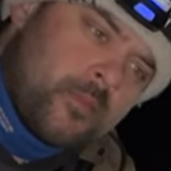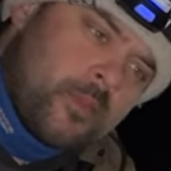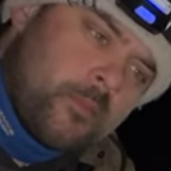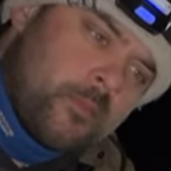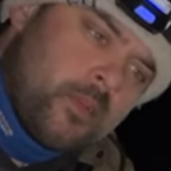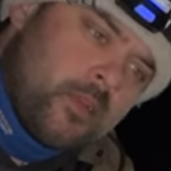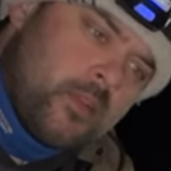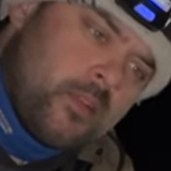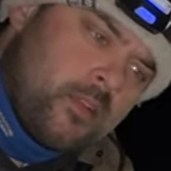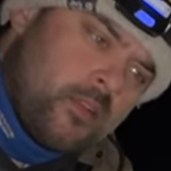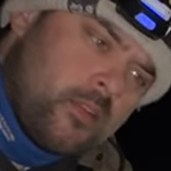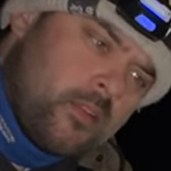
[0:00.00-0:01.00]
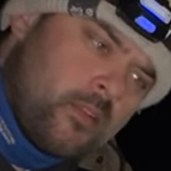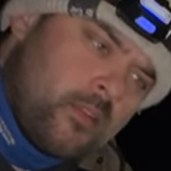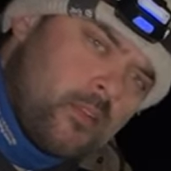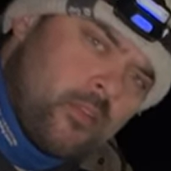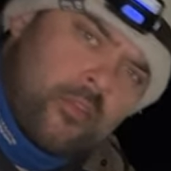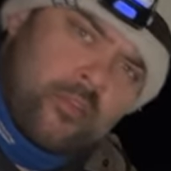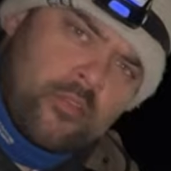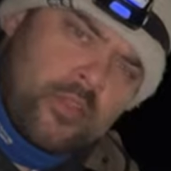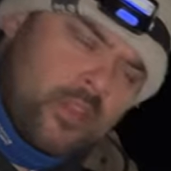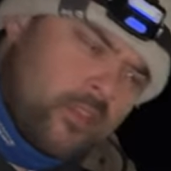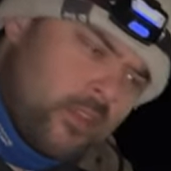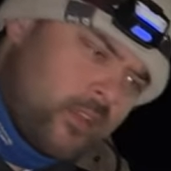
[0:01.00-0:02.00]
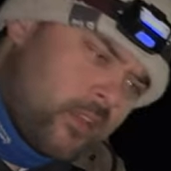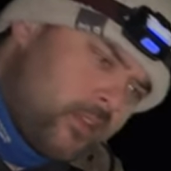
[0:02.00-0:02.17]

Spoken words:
There we go. Number 3, I think.